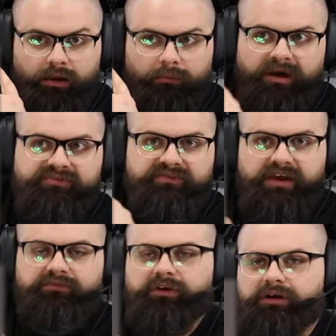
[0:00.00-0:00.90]
my
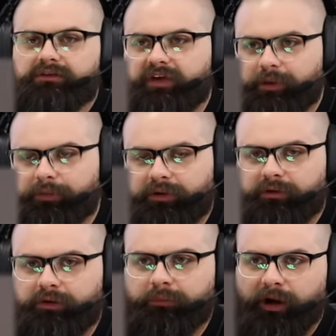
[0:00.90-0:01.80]
favorite type
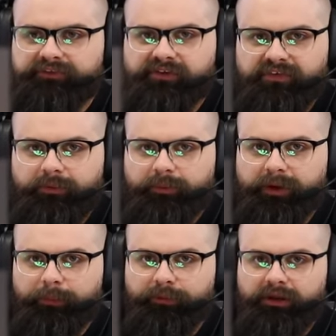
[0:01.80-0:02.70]
of multifamily
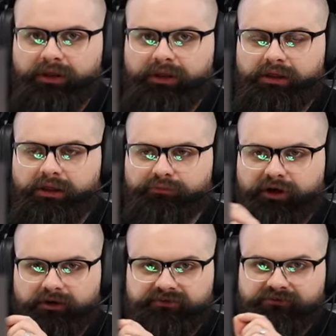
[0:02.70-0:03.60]
property in
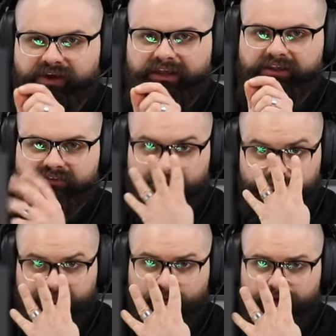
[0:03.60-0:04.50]
regards to financing is
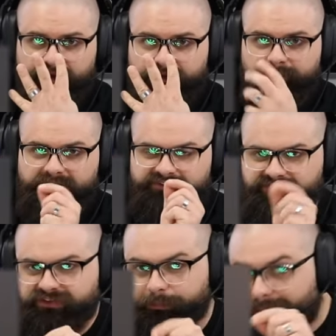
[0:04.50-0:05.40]
a four unit because
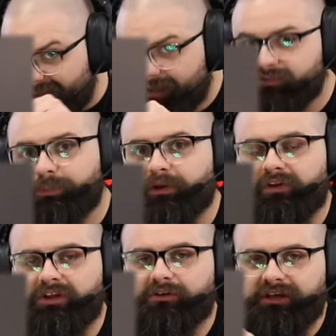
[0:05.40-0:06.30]
it's the biggest
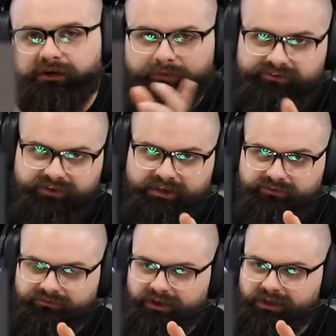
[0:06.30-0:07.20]
building you can get
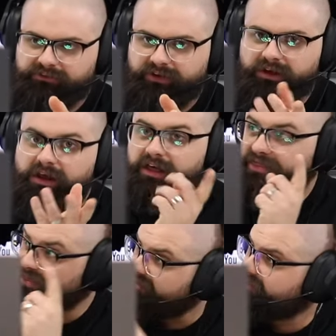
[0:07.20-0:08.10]
residential financing.
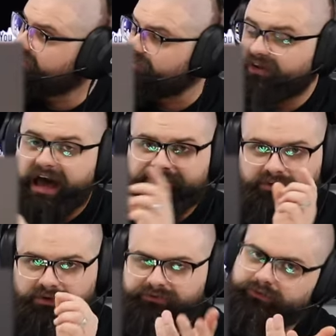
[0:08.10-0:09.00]
This is a five
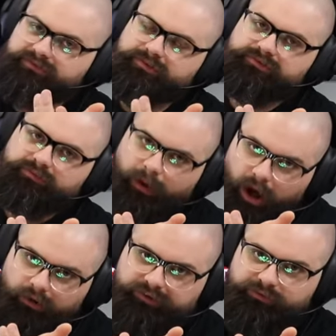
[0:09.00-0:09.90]
unit, so it's the
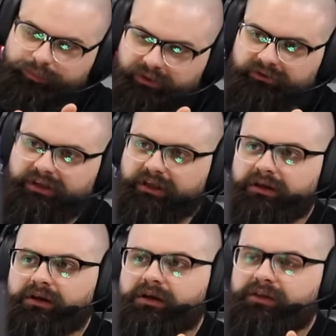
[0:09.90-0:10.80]
smallest building
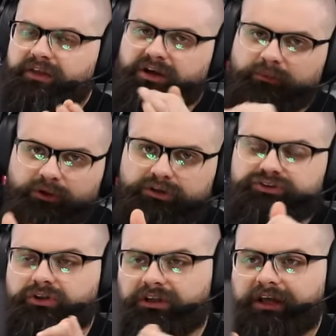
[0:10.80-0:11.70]
that
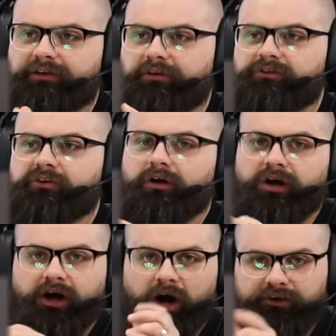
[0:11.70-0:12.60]
commercial lenders are
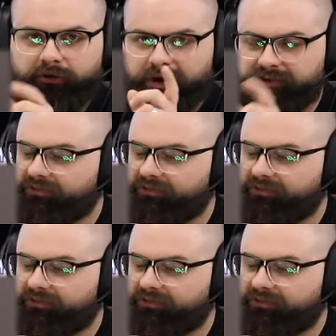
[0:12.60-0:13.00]
going to underwrite.